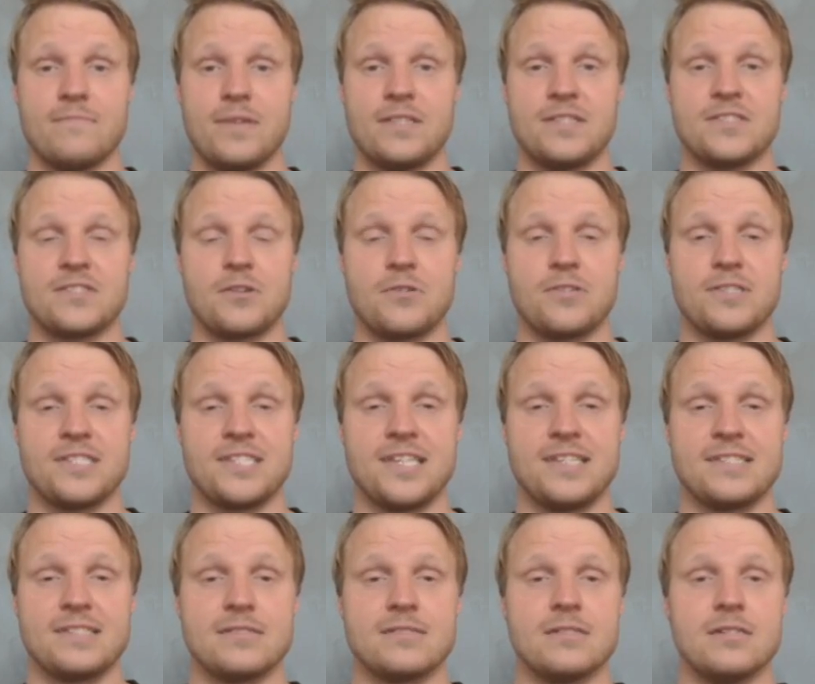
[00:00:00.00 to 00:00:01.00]
at the start of the
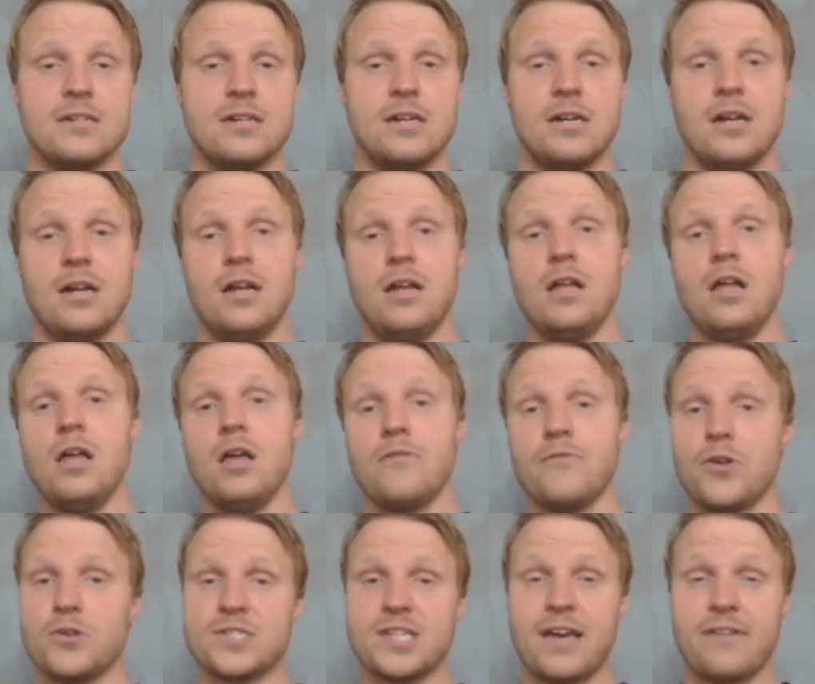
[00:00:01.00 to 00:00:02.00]
season.
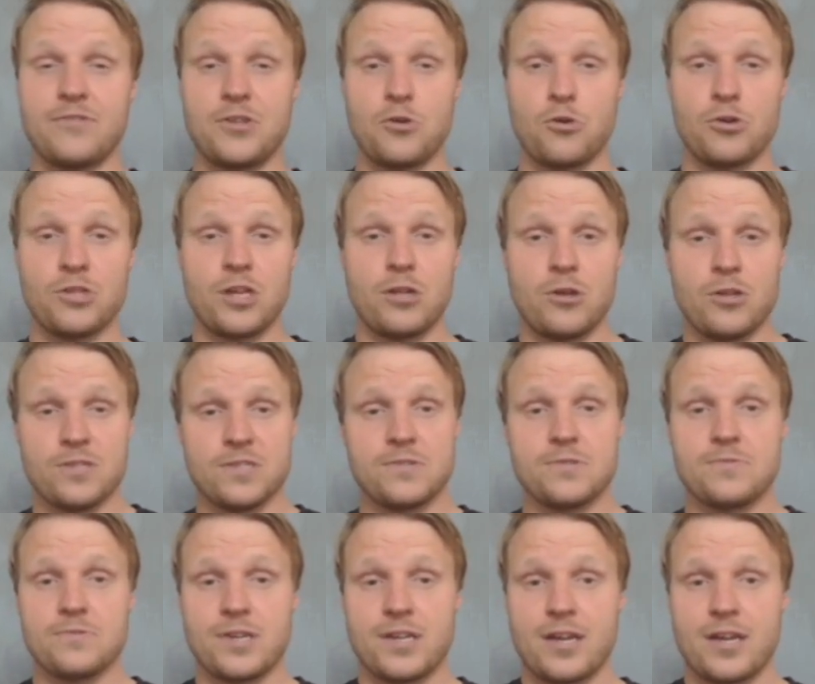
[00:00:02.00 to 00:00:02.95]
We also have Diogo Dalot.